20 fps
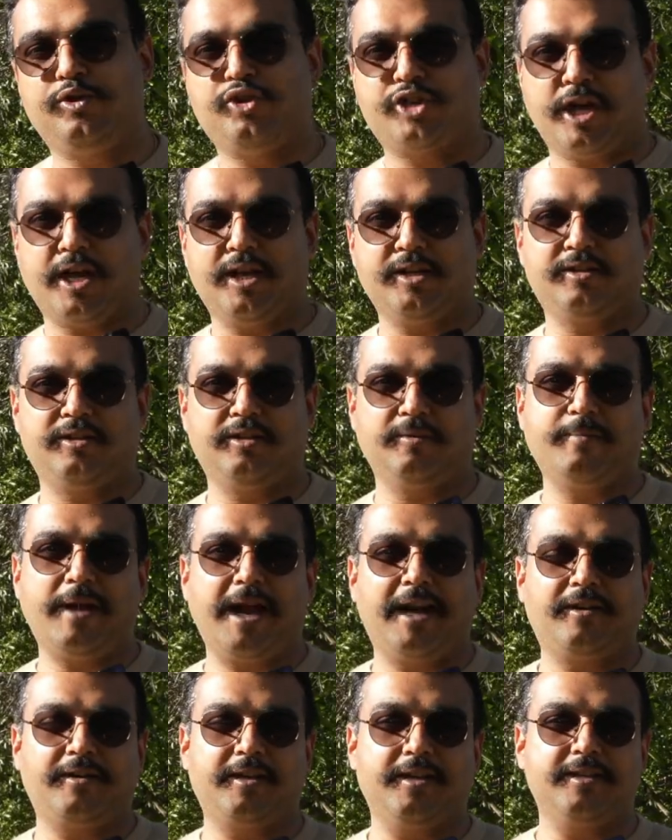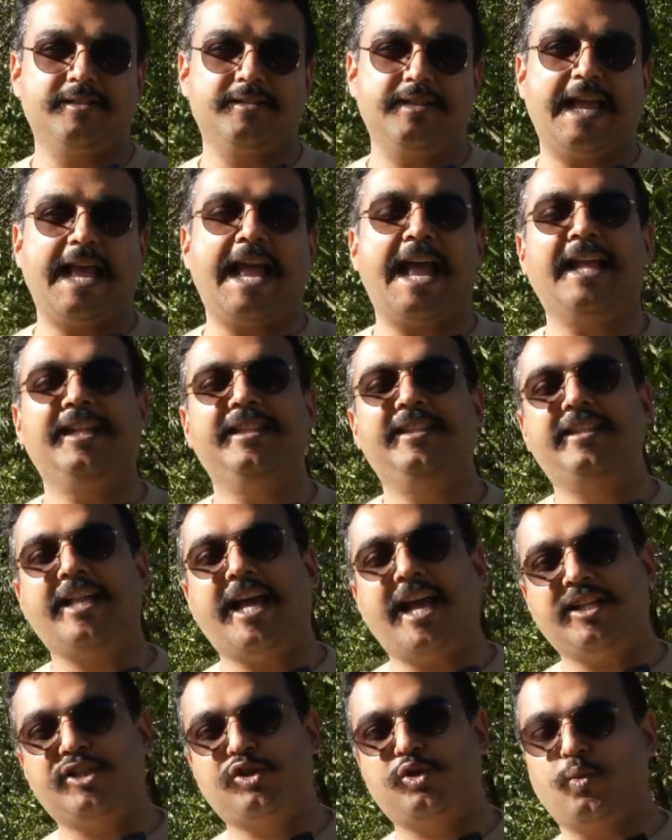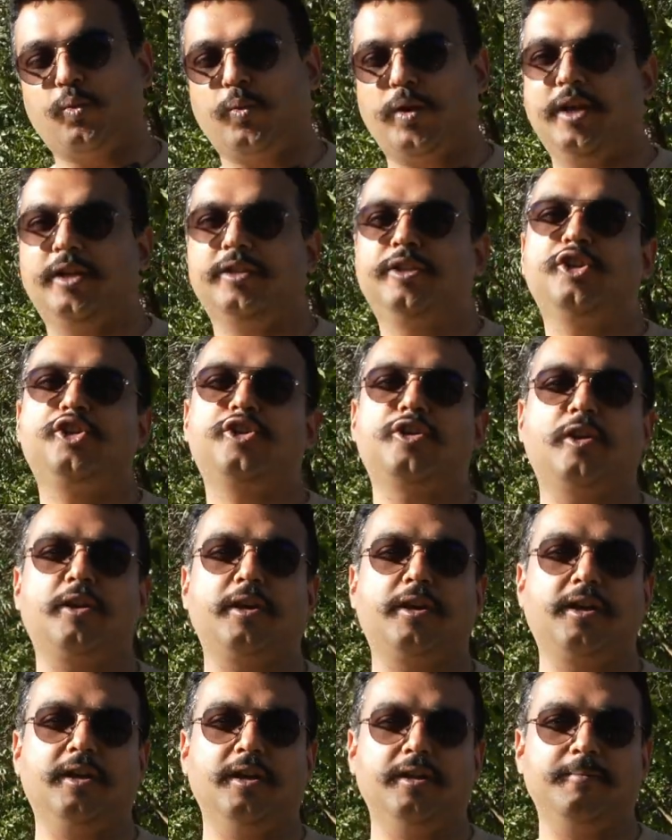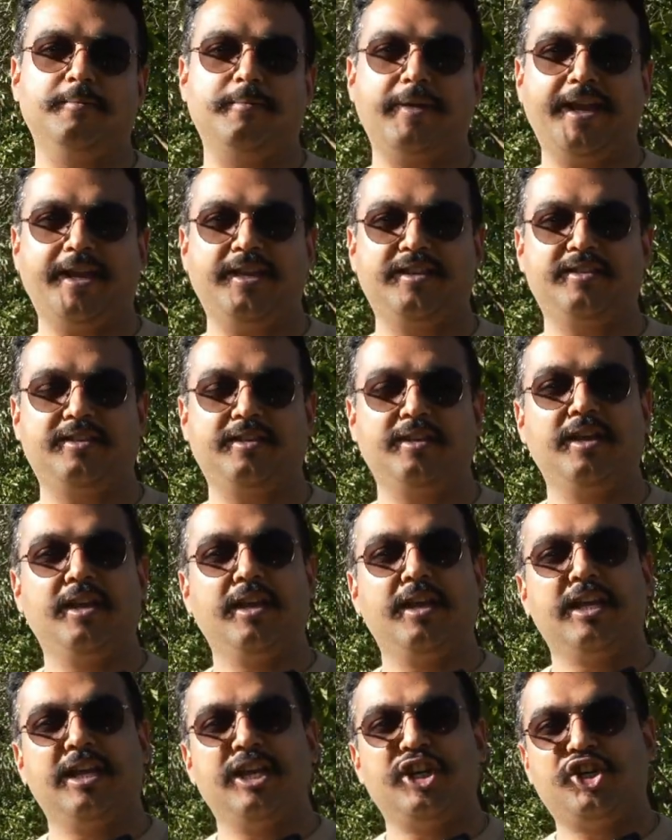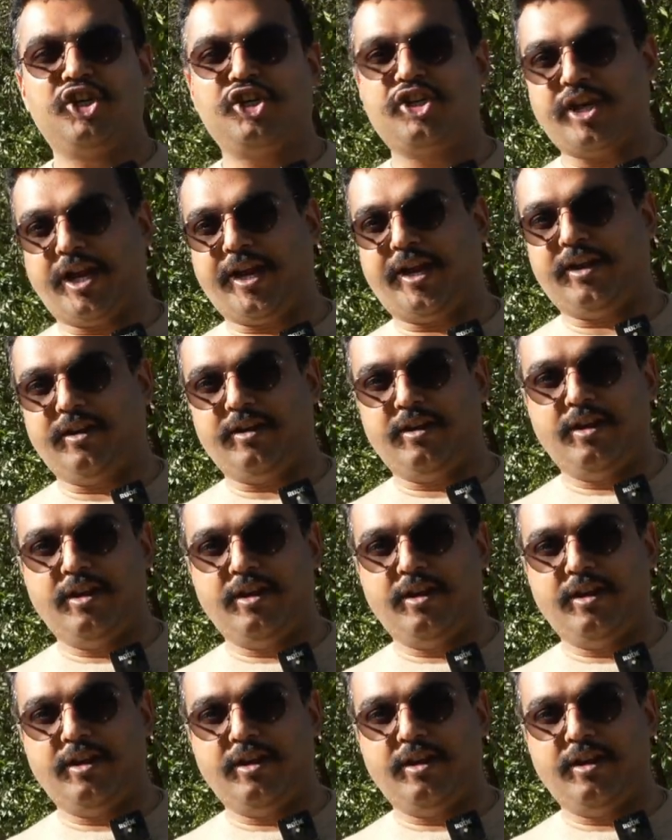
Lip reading: charge the batteries, and that's where the shotgun mics shine.